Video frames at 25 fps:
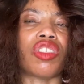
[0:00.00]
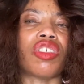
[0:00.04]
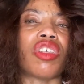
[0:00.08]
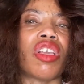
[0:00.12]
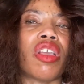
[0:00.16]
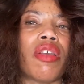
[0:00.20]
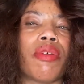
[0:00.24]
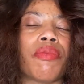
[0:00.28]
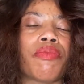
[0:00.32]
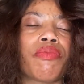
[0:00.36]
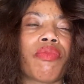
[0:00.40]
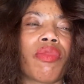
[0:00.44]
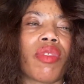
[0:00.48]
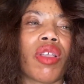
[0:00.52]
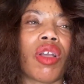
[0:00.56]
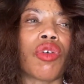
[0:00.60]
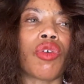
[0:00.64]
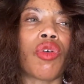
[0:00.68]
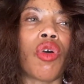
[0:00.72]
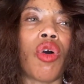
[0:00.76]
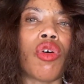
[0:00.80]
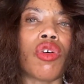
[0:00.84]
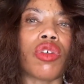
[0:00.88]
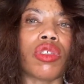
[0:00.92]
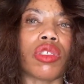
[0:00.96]
she
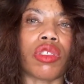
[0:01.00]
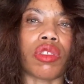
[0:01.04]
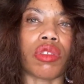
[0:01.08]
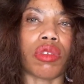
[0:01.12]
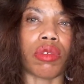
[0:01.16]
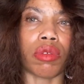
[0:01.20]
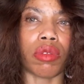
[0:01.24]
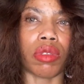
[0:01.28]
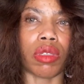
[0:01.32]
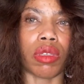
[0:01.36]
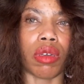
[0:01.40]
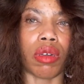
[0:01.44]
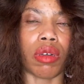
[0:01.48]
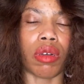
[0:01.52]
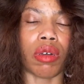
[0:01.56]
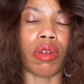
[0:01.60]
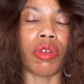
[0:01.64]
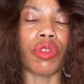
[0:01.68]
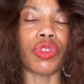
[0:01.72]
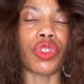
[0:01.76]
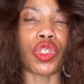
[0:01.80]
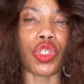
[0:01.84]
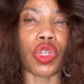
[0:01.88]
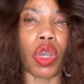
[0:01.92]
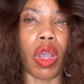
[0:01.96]
goes to the
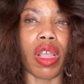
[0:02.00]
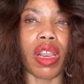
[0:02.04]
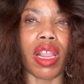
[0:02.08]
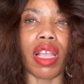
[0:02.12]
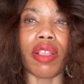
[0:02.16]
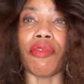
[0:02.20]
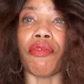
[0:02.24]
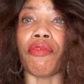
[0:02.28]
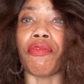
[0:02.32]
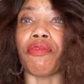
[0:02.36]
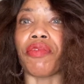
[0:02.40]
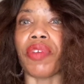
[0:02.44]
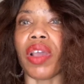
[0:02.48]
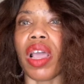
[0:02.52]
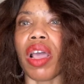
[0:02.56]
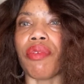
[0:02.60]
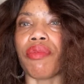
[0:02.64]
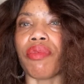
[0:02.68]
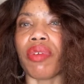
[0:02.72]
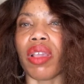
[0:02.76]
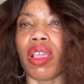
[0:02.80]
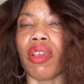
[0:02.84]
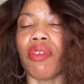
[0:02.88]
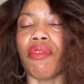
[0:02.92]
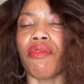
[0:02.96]
toilet
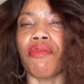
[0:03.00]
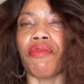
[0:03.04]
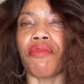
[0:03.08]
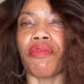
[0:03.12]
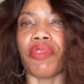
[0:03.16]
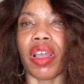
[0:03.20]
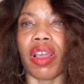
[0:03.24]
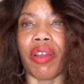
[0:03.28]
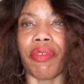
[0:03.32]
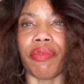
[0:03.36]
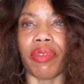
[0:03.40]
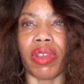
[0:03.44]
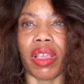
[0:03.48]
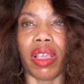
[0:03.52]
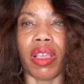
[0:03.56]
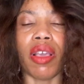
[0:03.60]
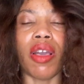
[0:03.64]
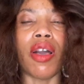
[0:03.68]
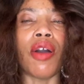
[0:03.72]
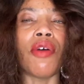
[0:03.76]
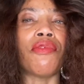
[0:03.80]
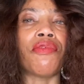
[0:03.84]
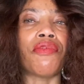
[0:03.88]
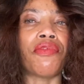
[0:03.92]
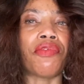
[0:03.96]
very, very
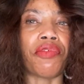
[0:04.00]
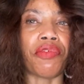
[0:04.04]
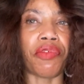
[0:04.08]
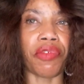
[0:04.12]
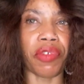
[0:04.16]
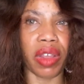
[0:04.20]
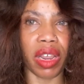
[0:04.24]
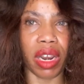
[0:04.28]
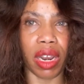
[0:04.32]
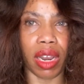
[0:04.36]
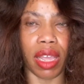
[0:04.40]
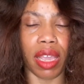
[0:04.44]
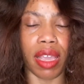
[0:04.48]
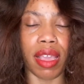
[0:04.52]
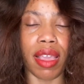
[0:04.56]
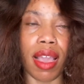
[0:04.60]
freely.